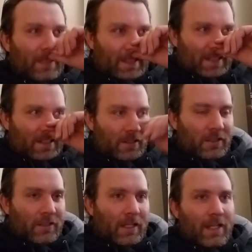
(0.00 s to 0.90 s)
and
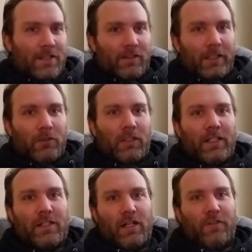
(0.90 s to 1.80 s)
uh, as literally
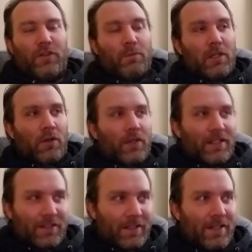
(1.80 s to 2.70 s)
none of you know,
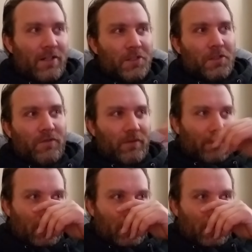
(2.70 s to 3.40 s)
that's a character from my